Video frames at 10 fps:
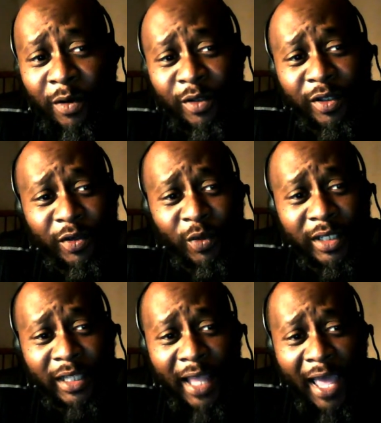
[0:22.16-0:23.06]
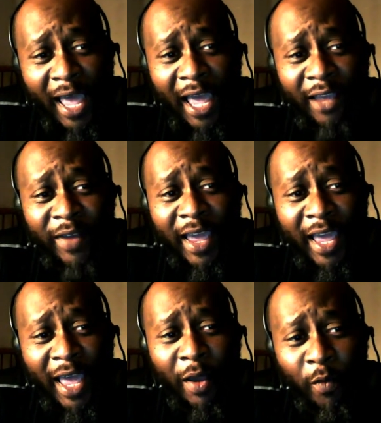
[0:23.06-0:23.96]
I was gonna do this live.
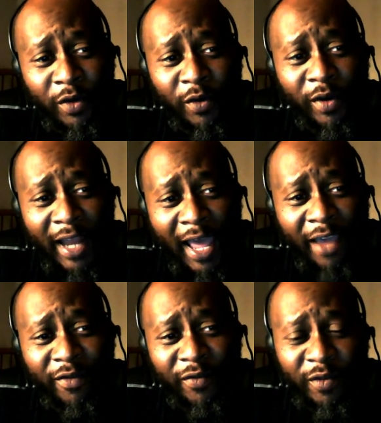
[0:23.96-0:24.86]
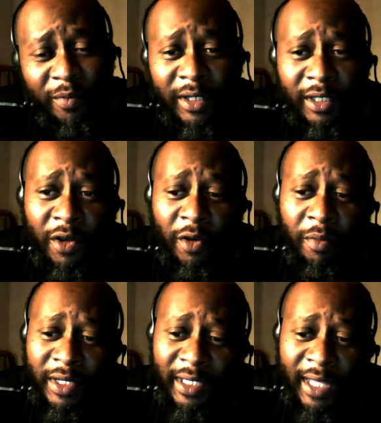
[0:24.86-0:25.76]
I went on live a few minutes ago,
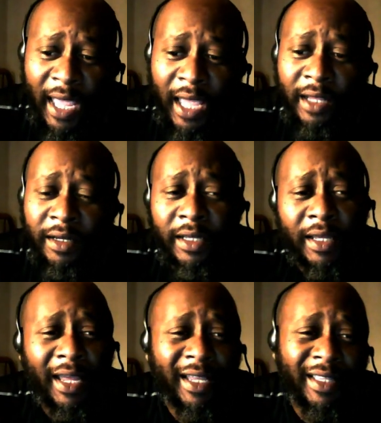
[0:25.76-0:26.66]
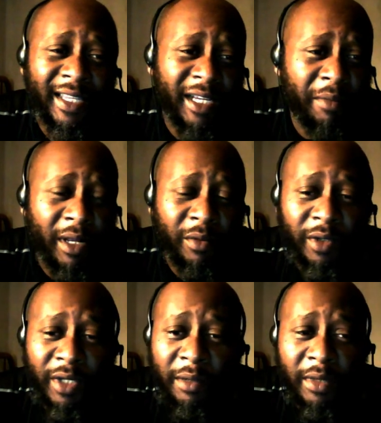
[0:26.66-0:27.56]
but it's late. I ain't think anybody was
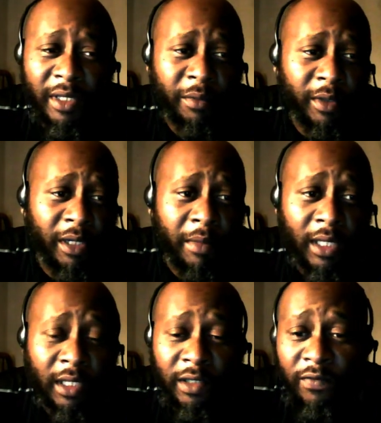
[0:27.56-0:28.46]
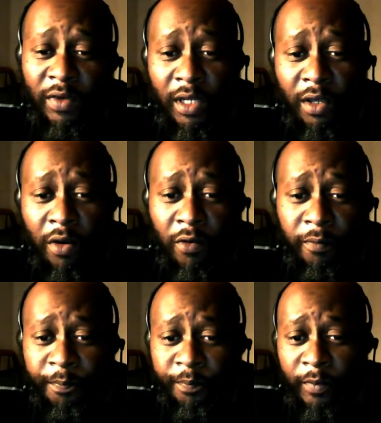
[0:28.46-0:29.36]
gonna come in, so I'm just gonna make this a video.
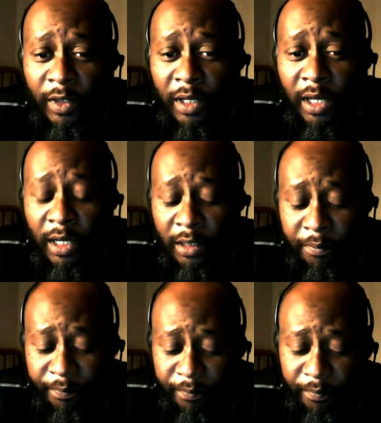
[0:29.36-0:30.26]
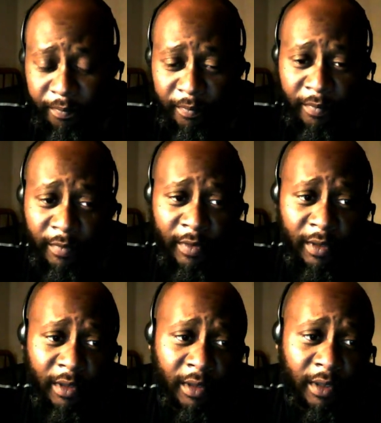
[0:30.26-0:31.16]
Um,
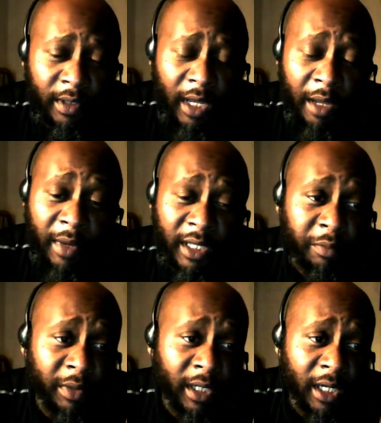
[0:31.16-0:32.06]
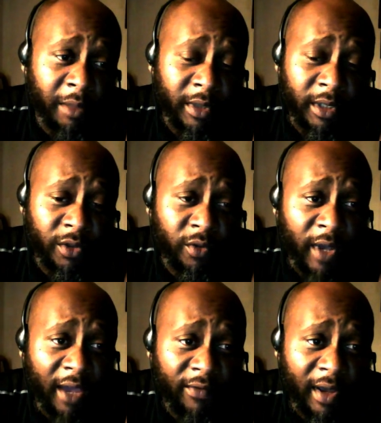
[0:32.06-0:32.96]
I might split it up into two
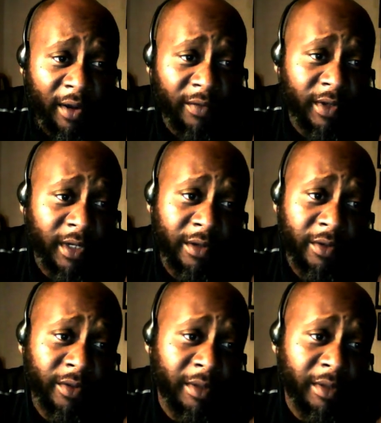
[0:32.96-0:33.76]
half-hour videos.